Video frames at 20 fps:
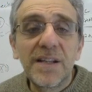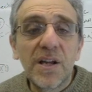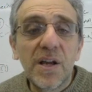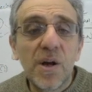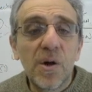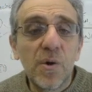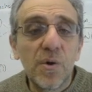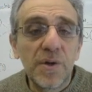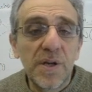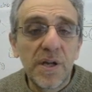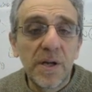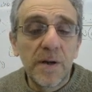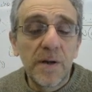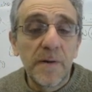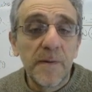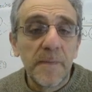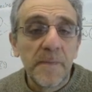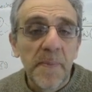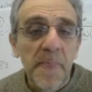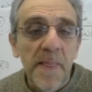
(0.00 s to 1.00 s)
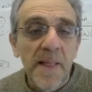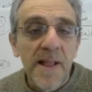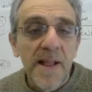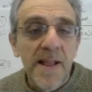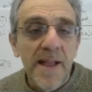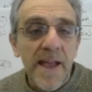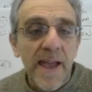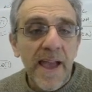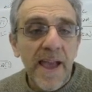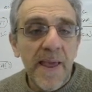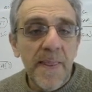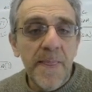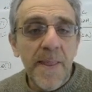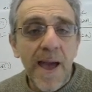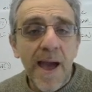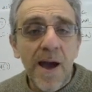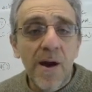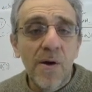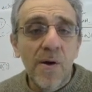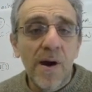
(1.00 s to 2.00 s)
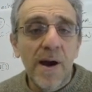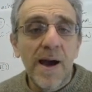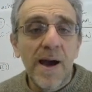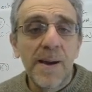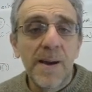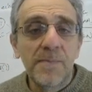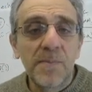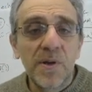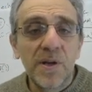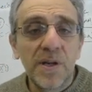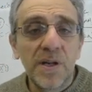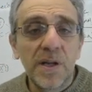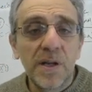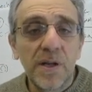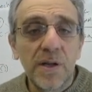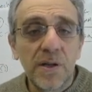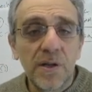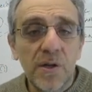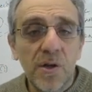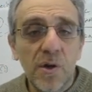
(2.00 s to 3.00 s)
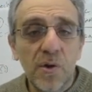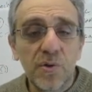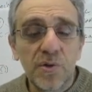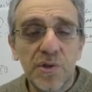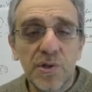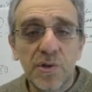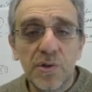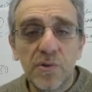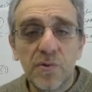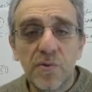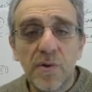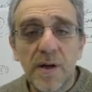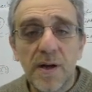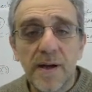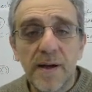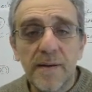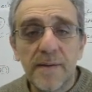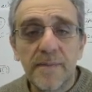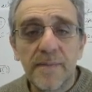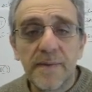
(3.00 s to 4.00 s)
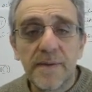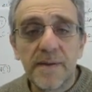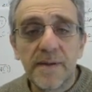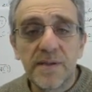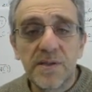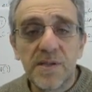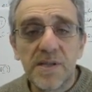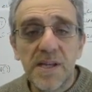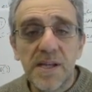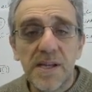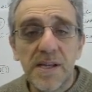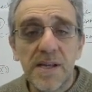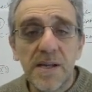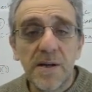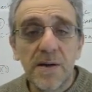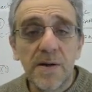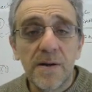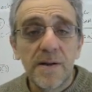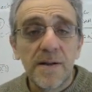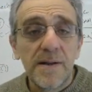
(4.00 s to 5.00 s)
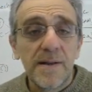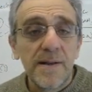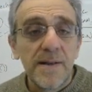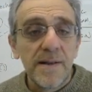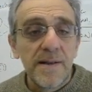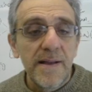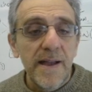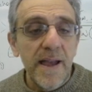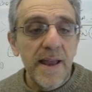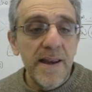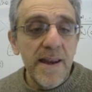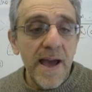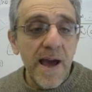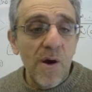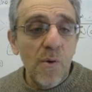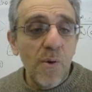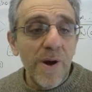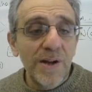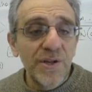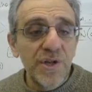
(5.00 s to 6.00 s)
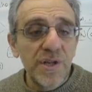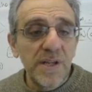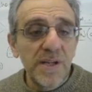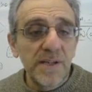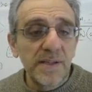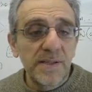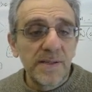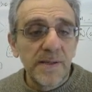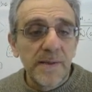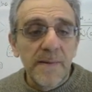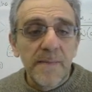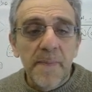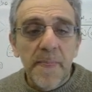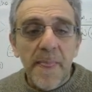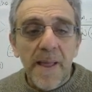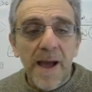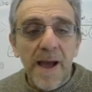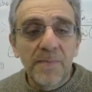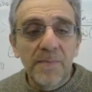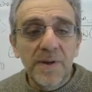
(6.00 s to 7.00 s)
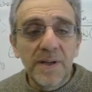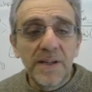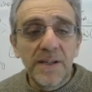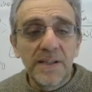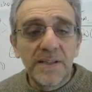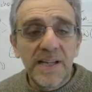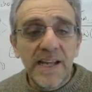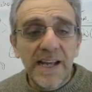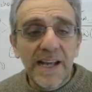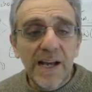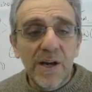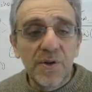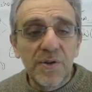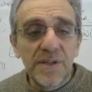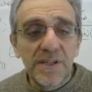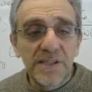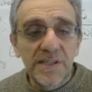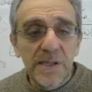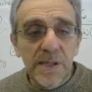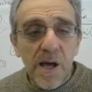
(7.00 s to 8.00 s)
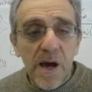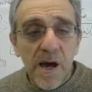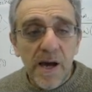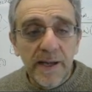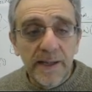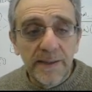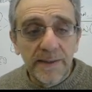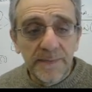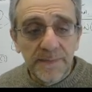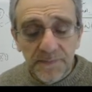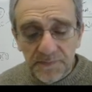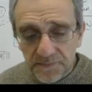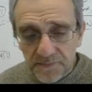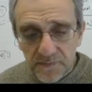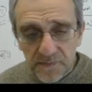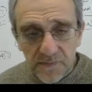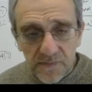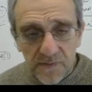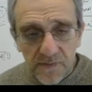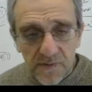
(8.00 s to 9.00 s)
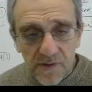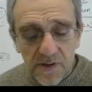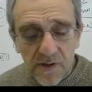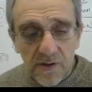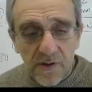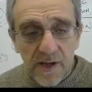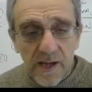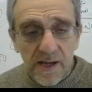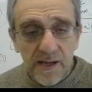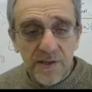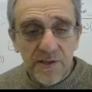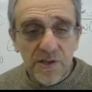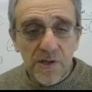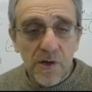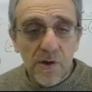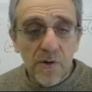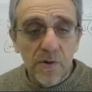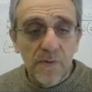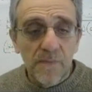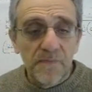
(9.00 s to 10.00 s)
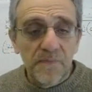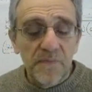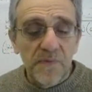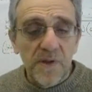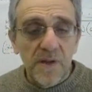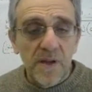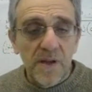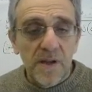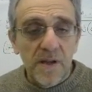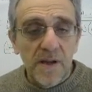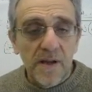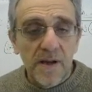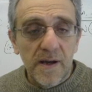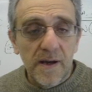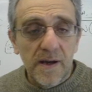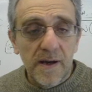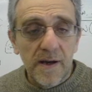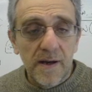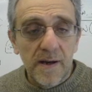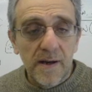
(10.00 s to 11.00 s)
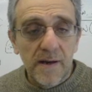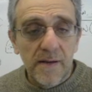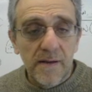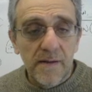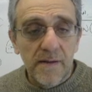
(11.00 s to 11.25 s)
code here. And now I'm going to go to uh, this thing here. And now watch this. I'm going to take out this line. Okay, so uh,